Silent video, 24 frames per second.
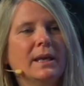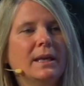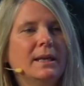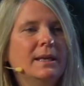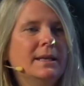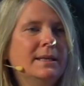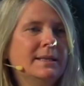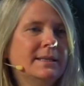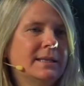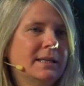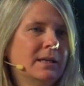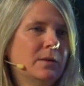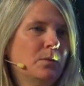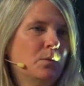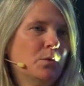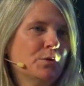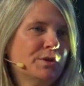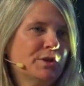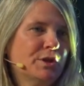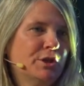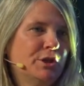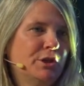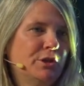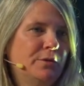easy it
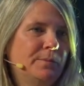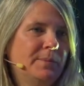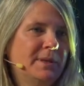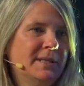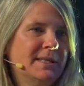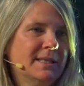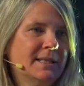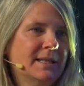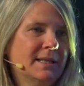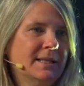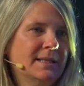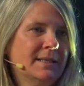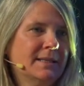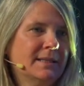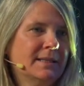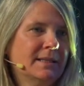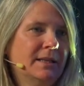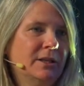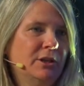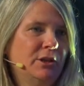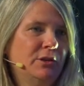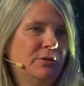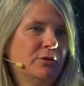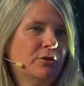was to do business
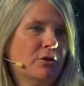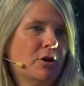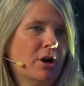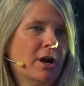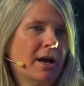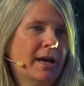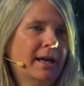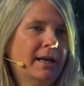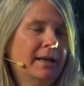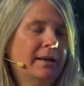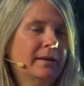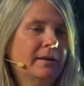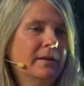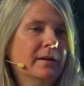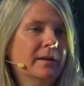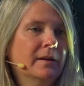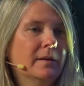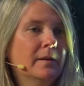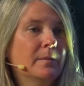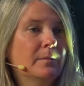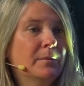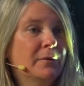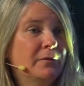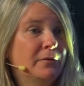in Ukraine
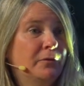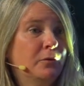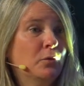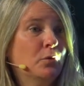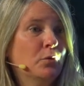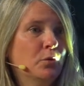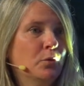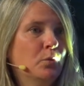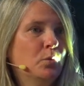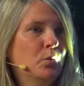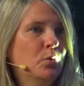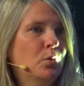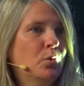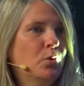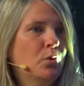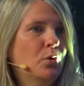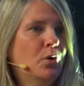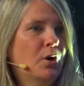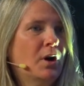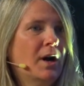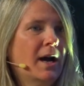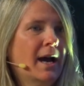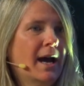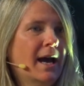before the
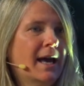war.